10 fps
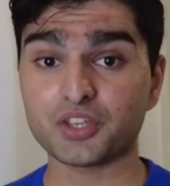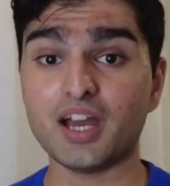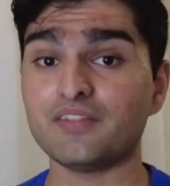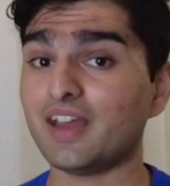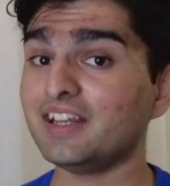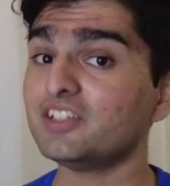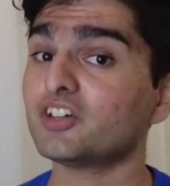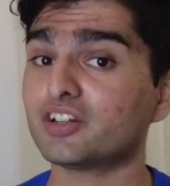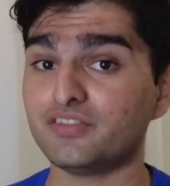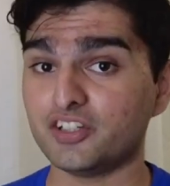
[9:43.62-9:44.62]
have any
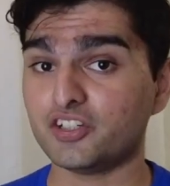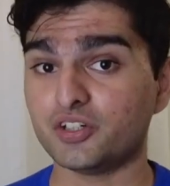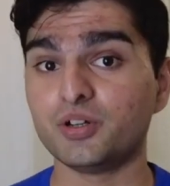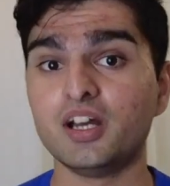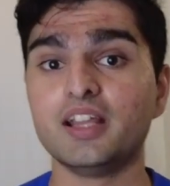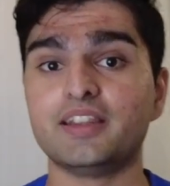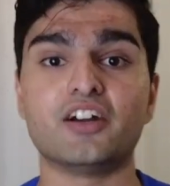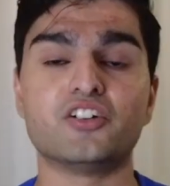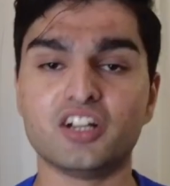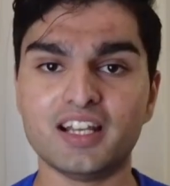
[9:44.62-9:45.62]
sort of issue, they're
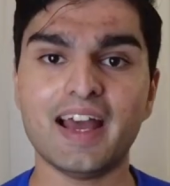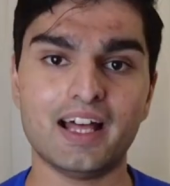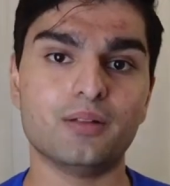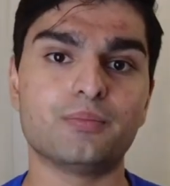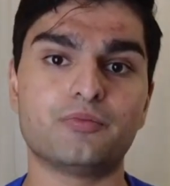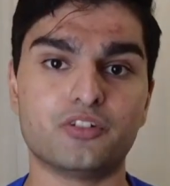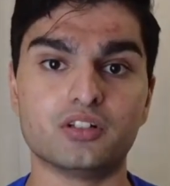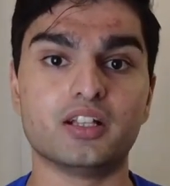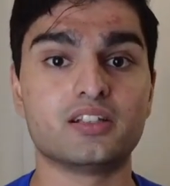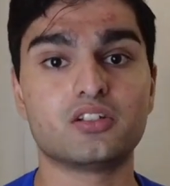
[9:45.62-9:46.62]
really
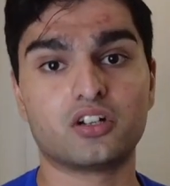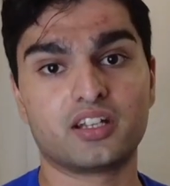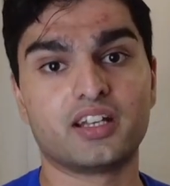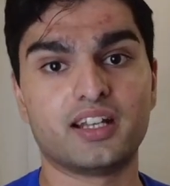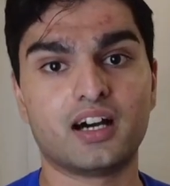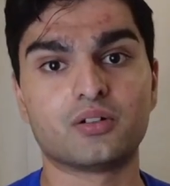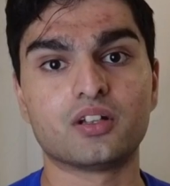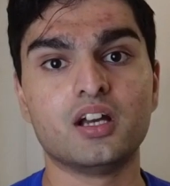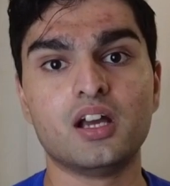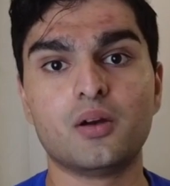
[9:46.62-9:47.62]
helpful in sorting it out,
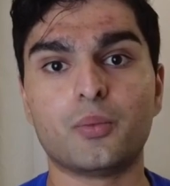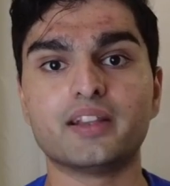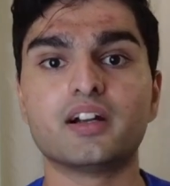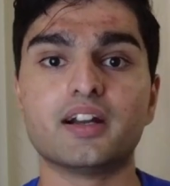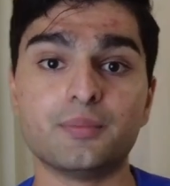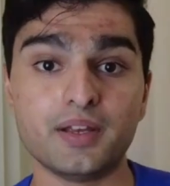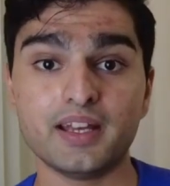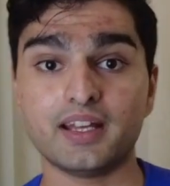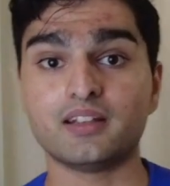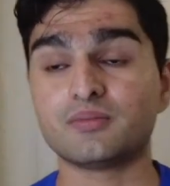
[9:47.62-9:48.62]
whether it be
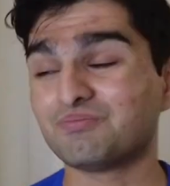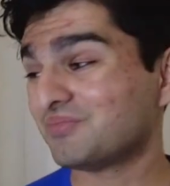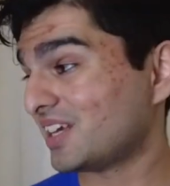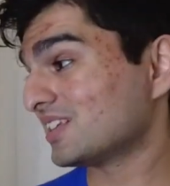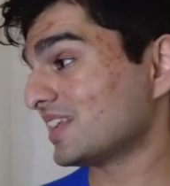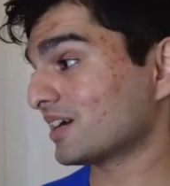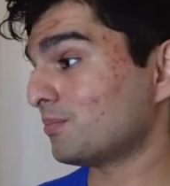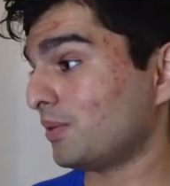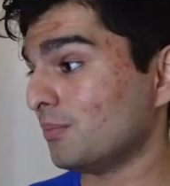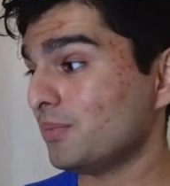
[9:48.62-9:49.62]
it things like
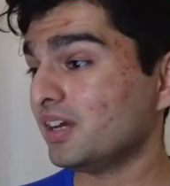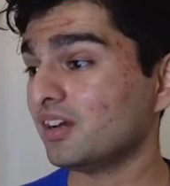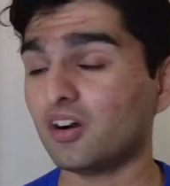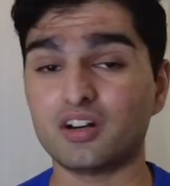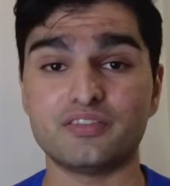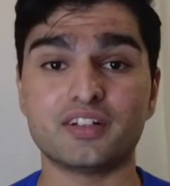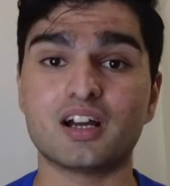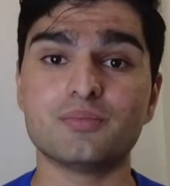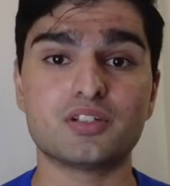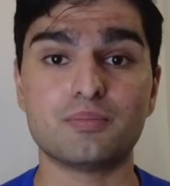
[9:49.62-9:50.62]
plumbing or if it
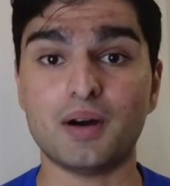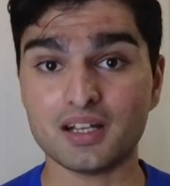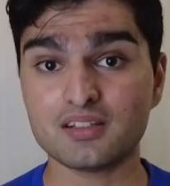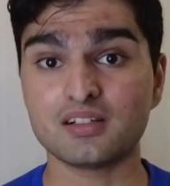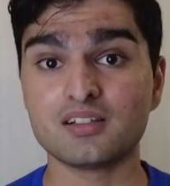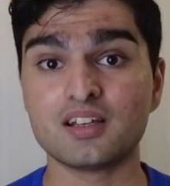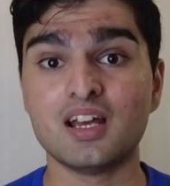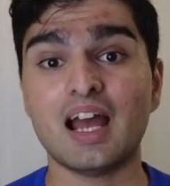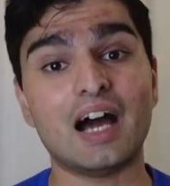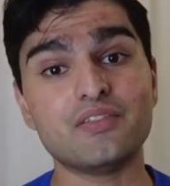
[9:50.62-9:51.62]
comes to parcels.
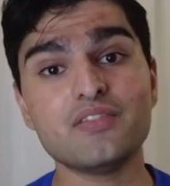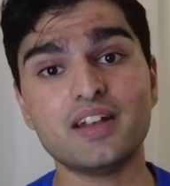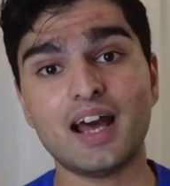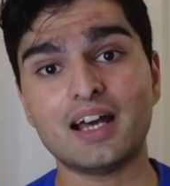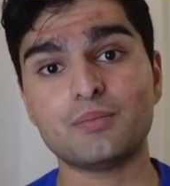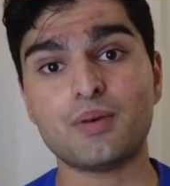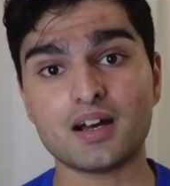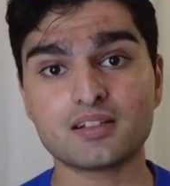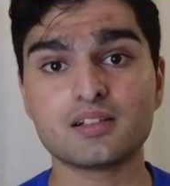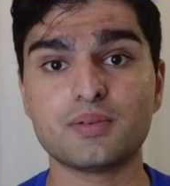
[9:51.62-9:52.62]
I've even had
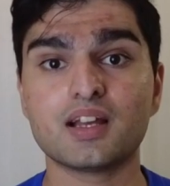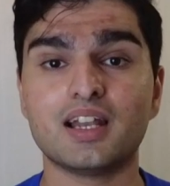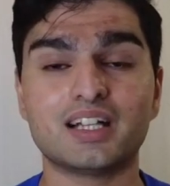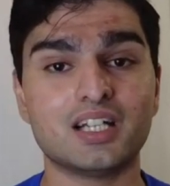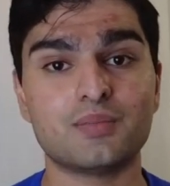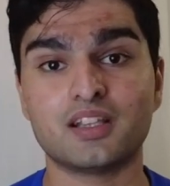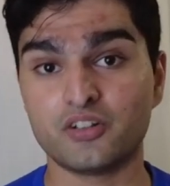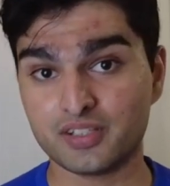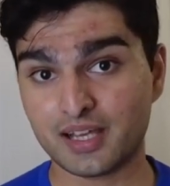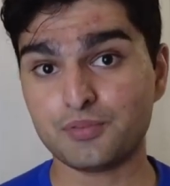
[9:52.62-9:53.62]
parcels being collected by the
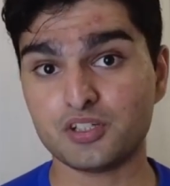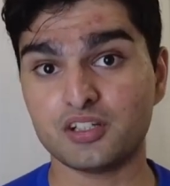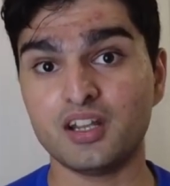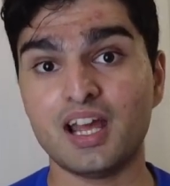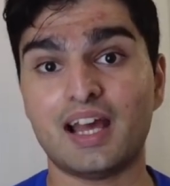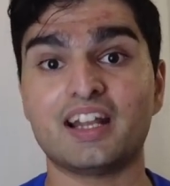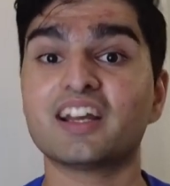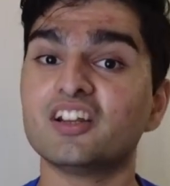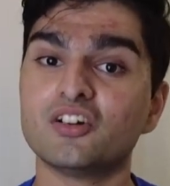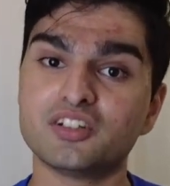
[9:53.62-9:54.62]
reception, and I
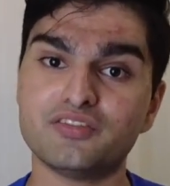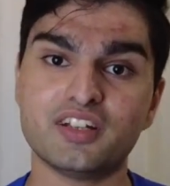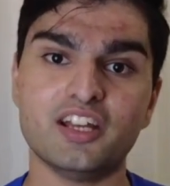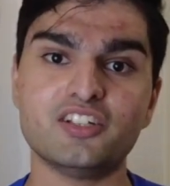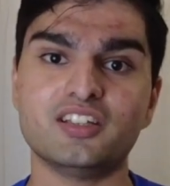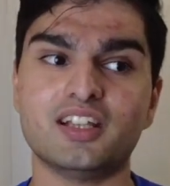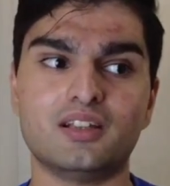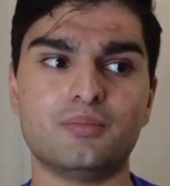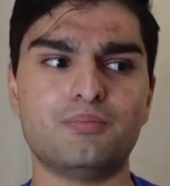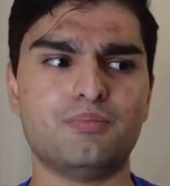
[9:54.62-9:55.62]
get a notification that
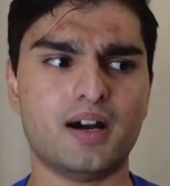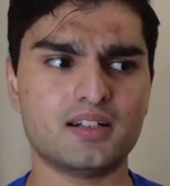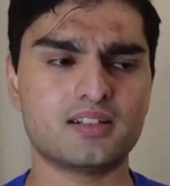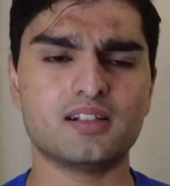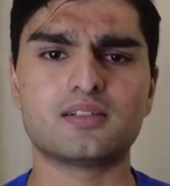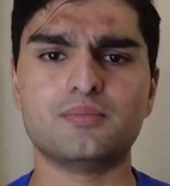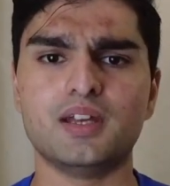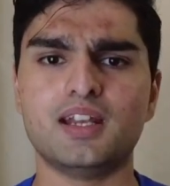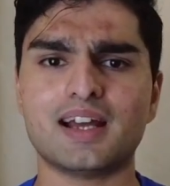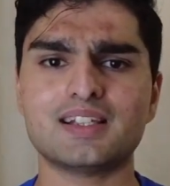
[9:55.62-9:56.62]
the parcel's
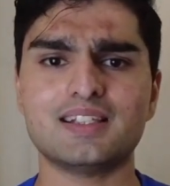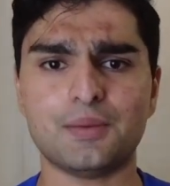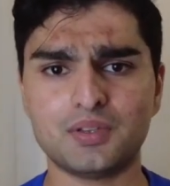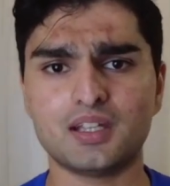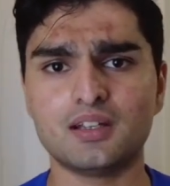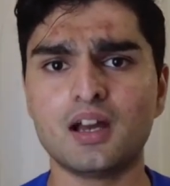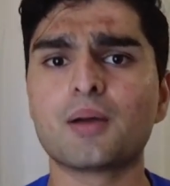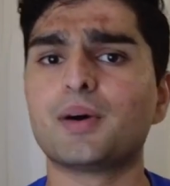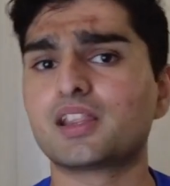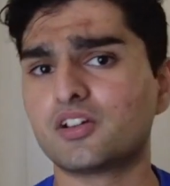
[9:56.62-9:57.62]
been accepted
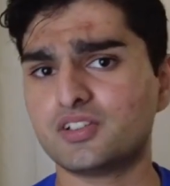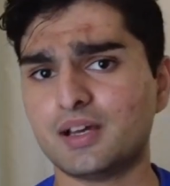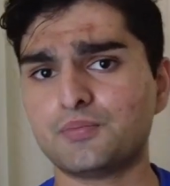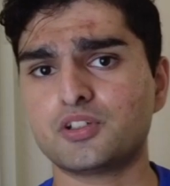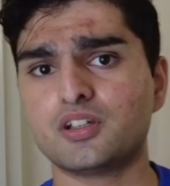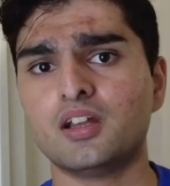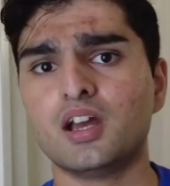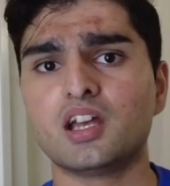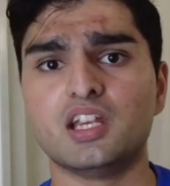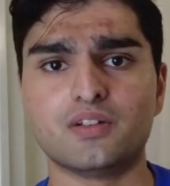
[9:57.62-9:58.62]
by the reception
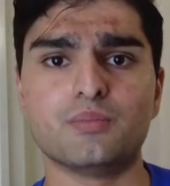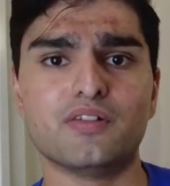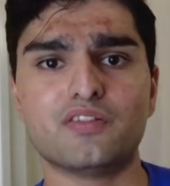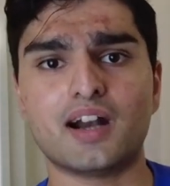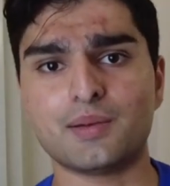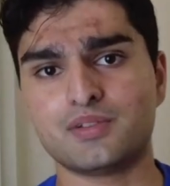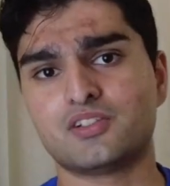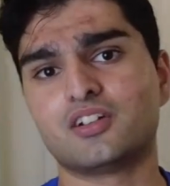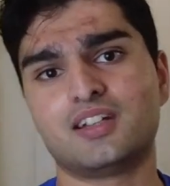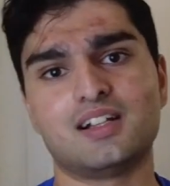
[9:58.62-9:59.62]
even before
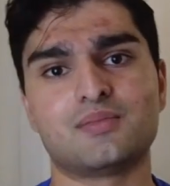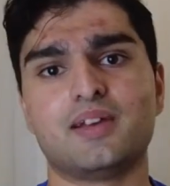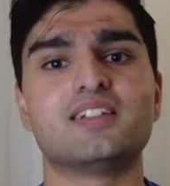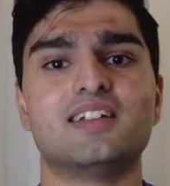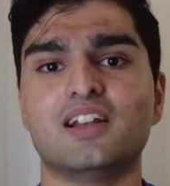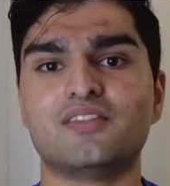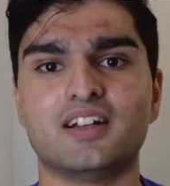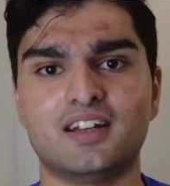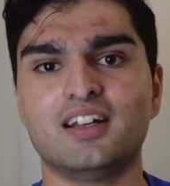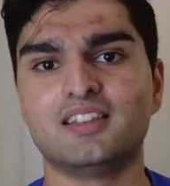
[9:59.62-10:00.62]
Amazon tells me it's
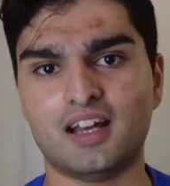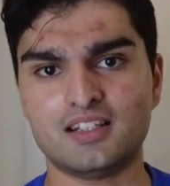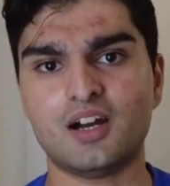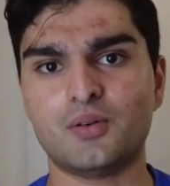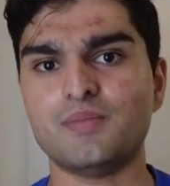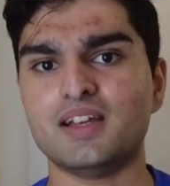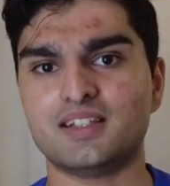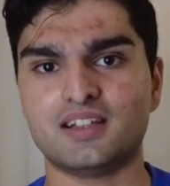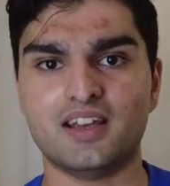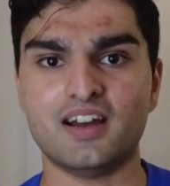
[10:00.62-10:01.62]
delivered. That's how
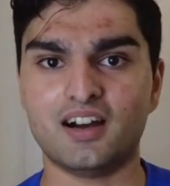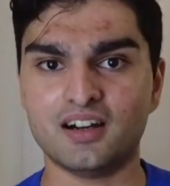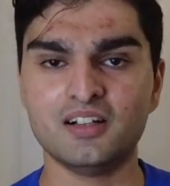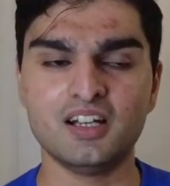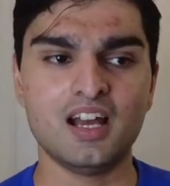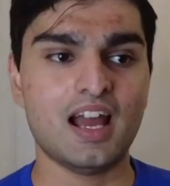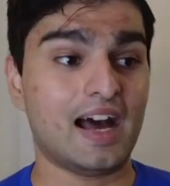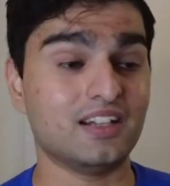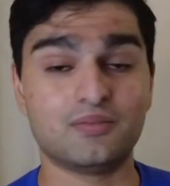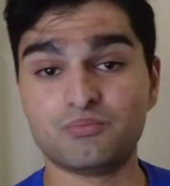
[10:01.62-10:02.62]
amazing they are.
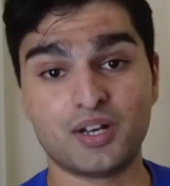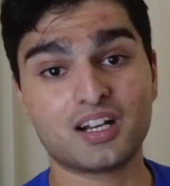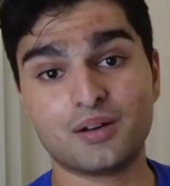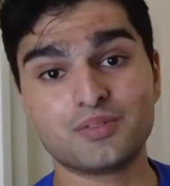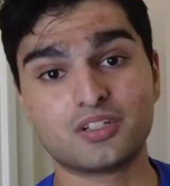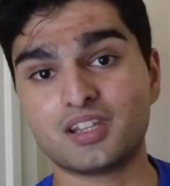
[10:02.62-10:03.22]
And when it comes to